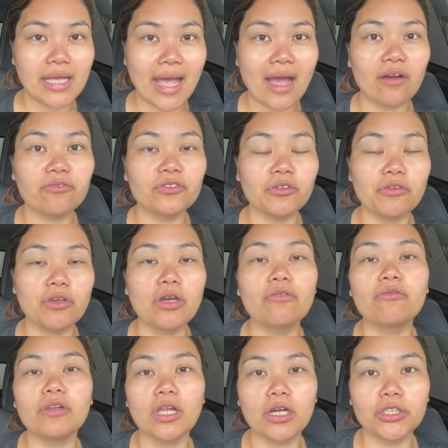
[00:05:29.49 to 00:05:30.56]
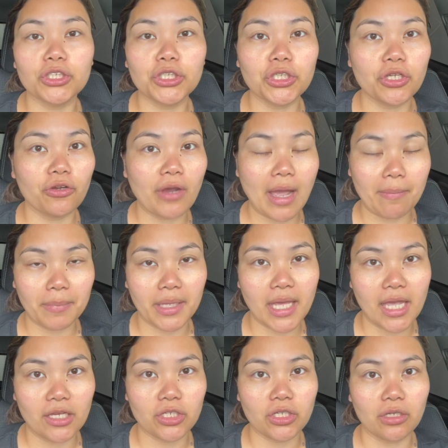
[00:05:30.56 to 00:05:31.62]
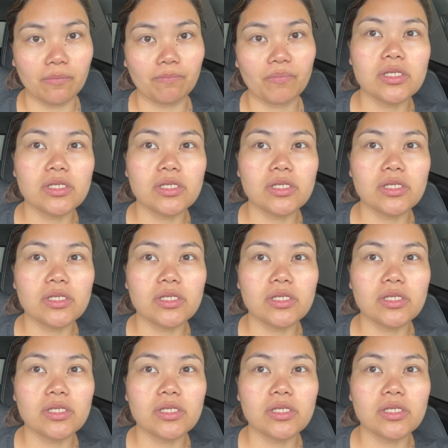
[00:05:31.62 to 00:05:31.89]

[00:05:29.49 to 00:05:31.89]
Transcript: after you have lodged your application.